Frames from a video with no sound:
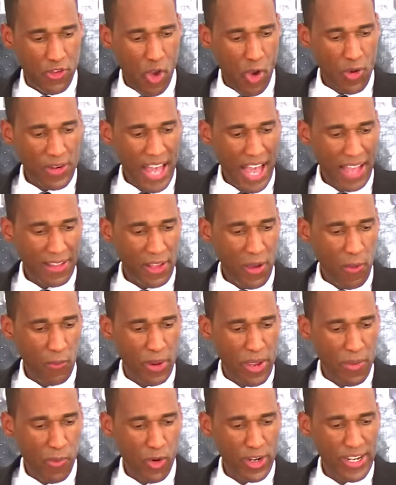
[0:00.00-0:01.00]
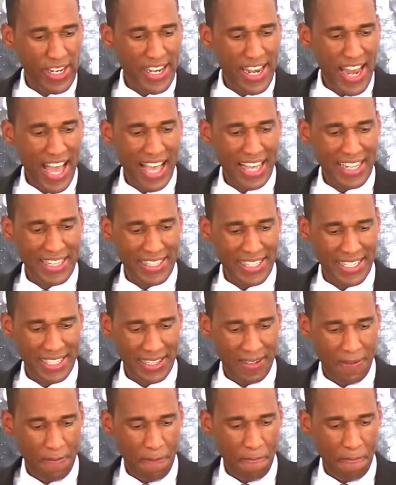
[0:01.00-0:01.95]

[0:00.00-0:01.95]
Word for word: so that we would not